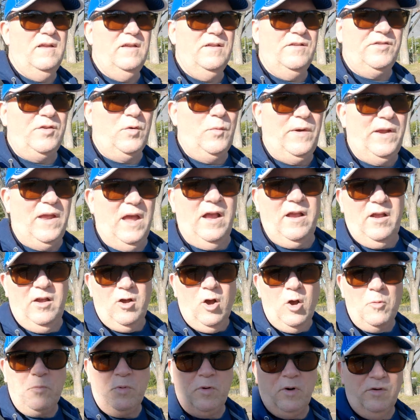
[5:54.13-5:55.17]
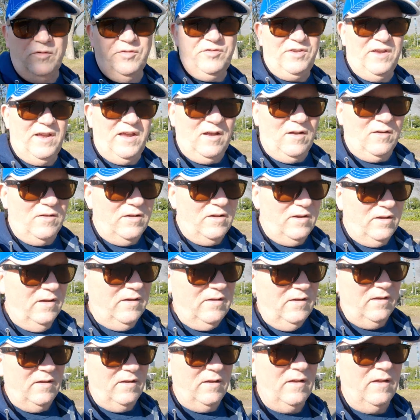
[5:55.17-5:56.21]
So we got GoPro sound,
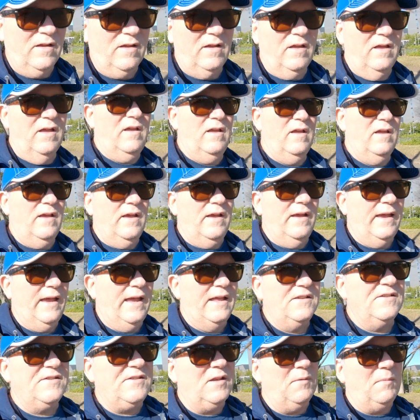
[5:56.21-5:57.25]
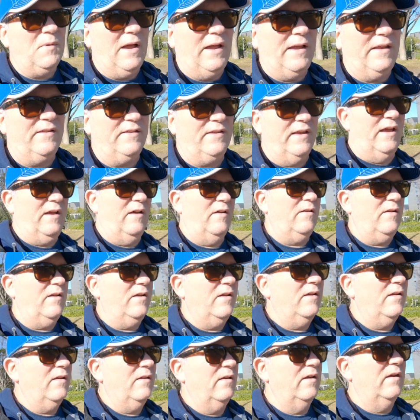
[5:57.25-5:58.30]
Instamic sound,
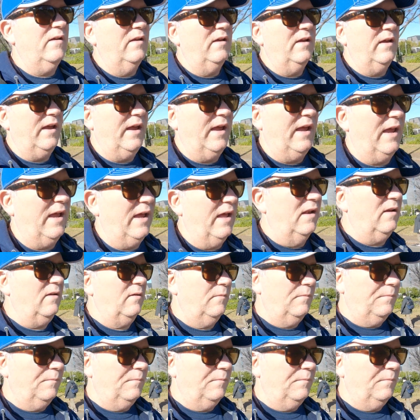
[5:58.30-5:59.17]
and